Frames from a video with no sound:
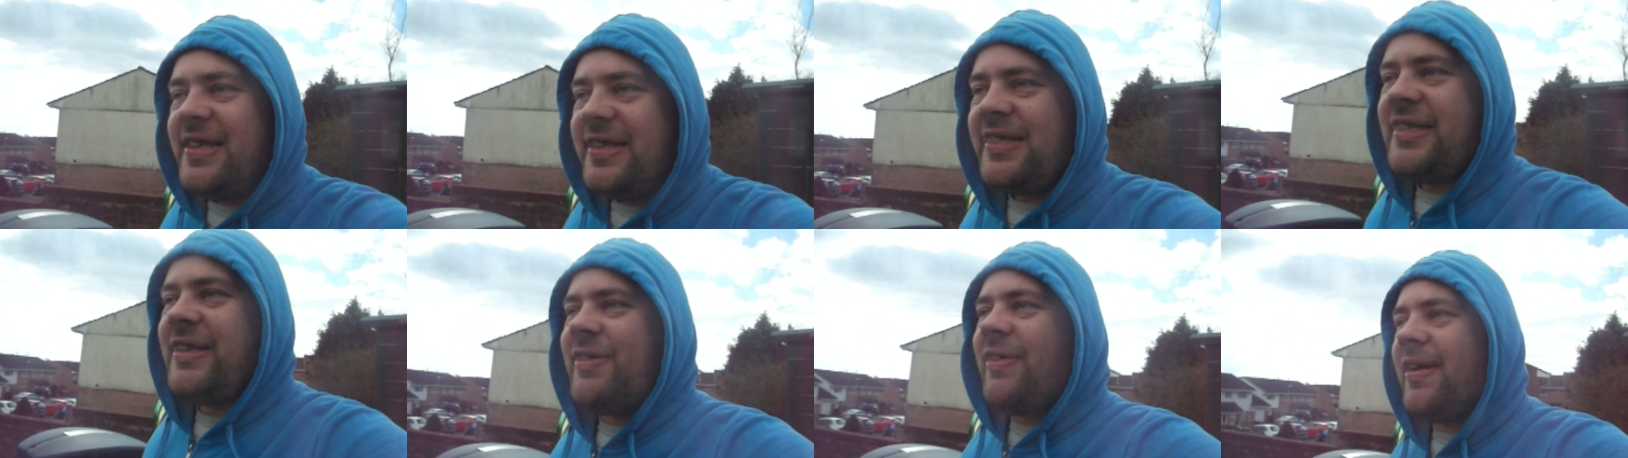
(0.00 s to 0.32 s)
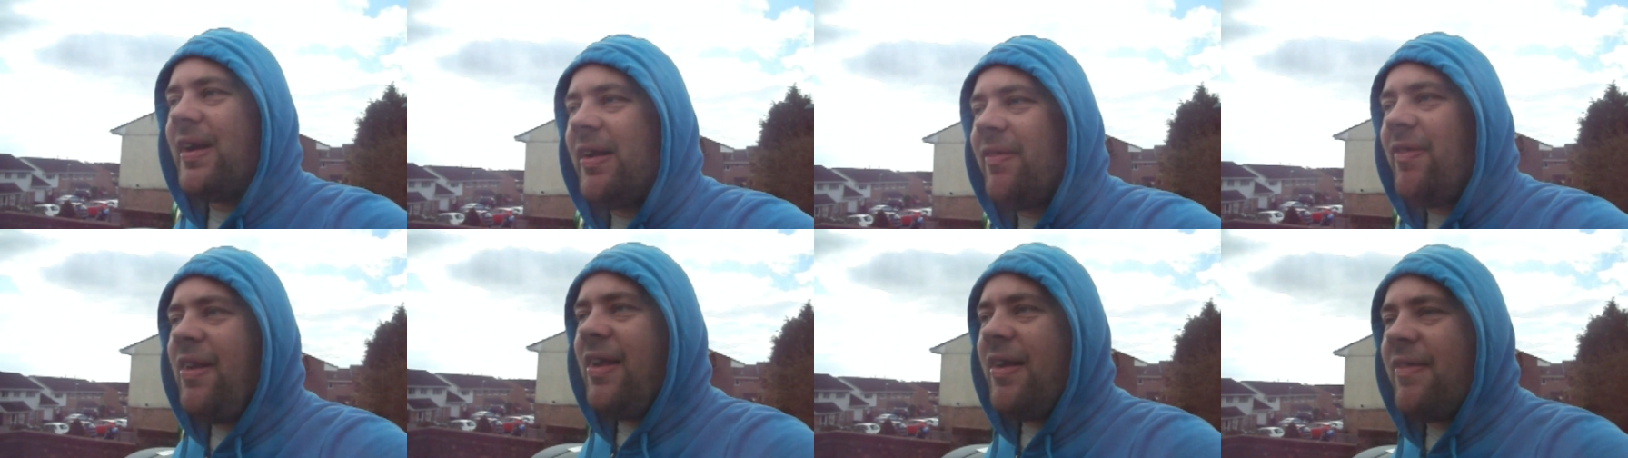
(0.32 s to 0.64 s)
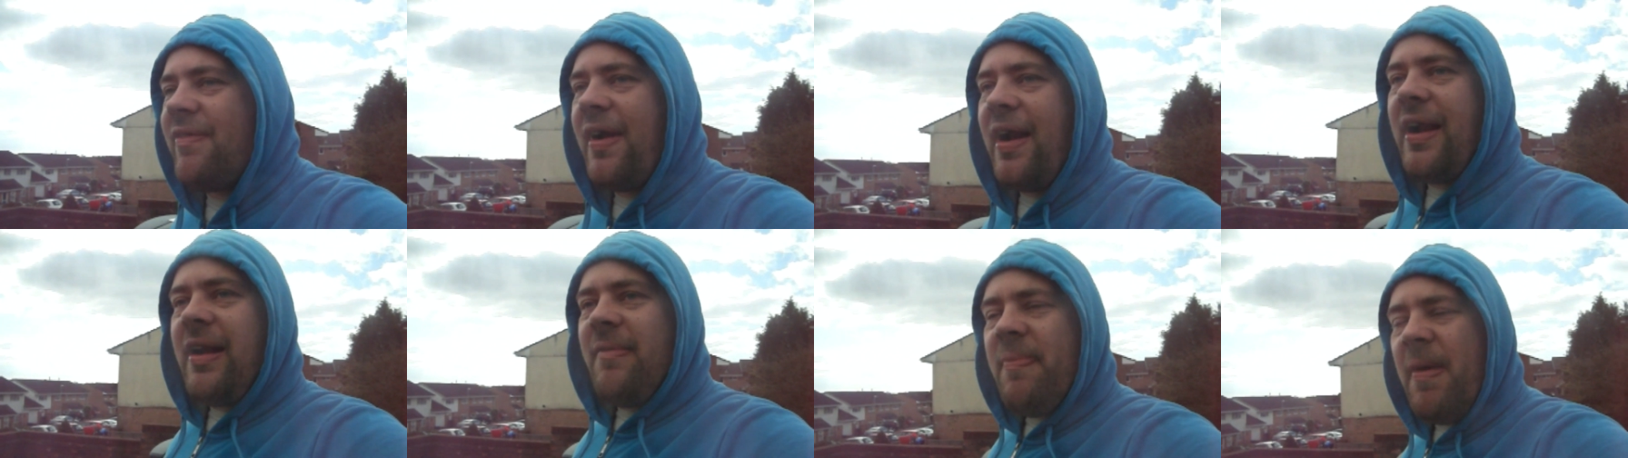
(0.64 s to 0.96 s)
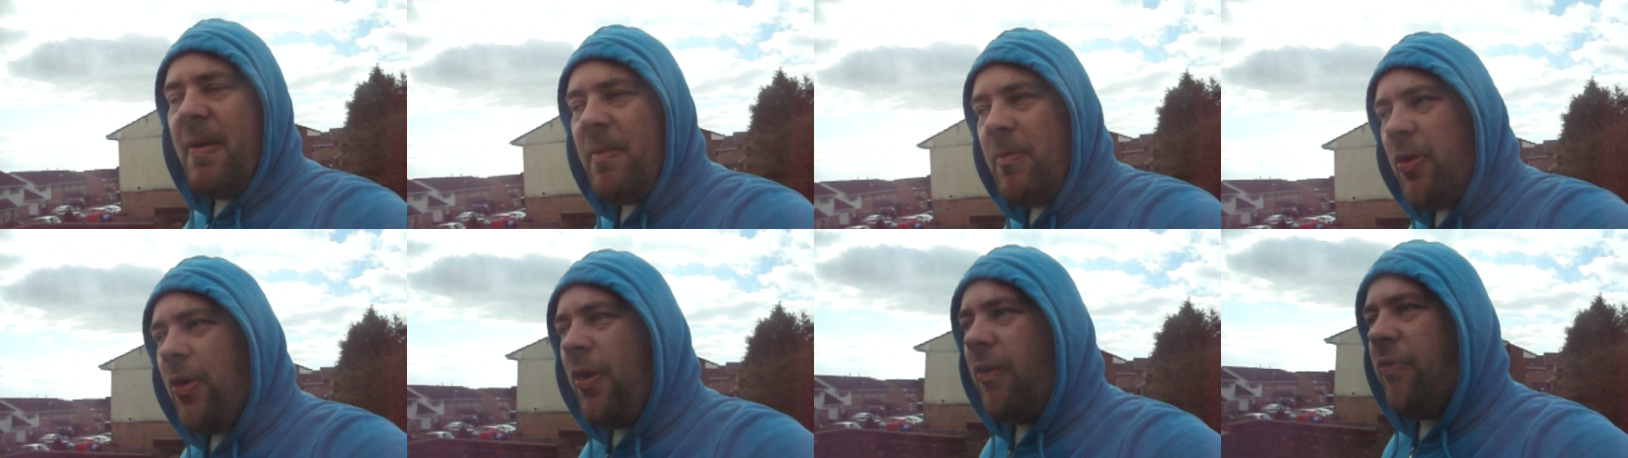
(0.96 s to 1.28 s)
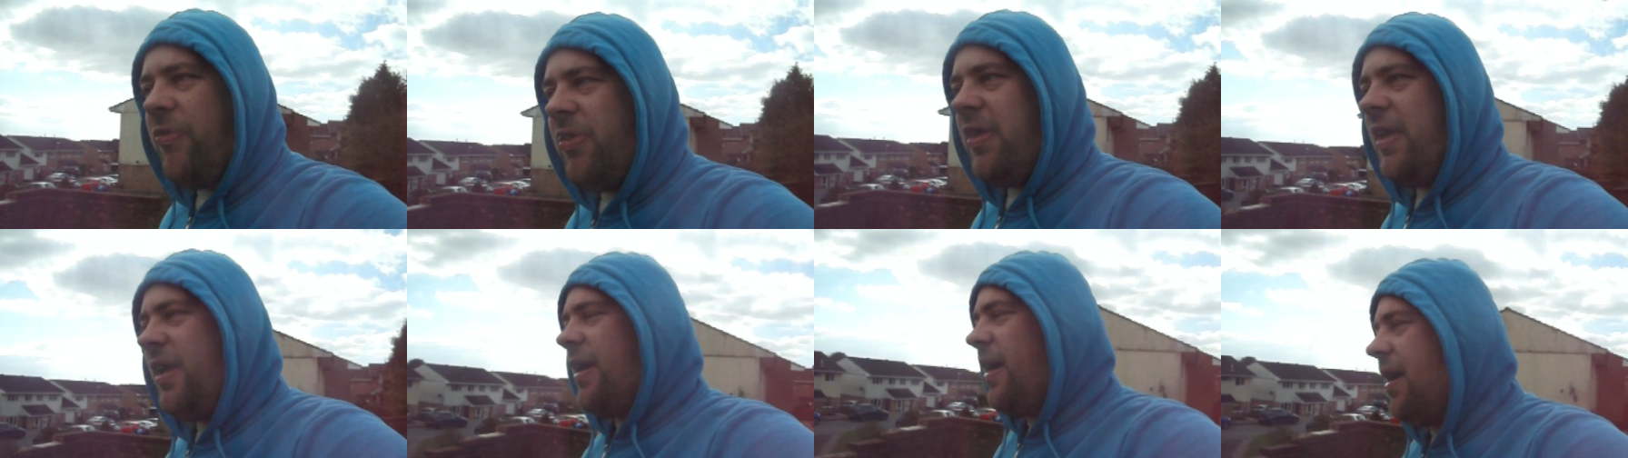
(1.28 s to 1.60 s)
So we're going to look around a bit more of
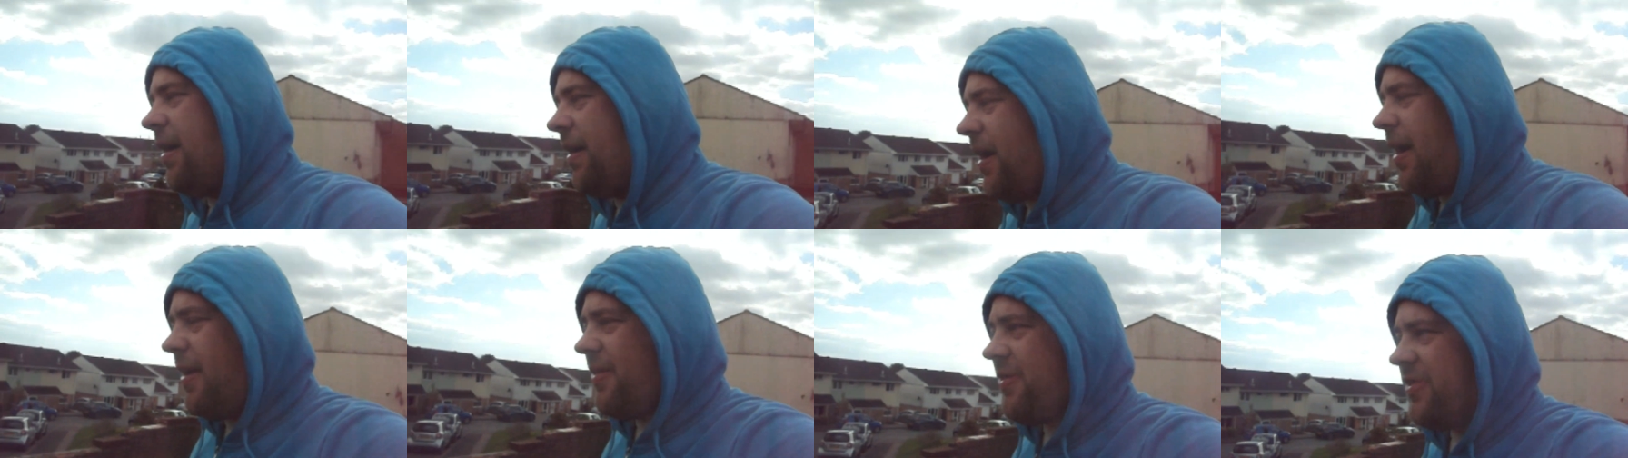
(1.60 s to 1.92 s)
the uh,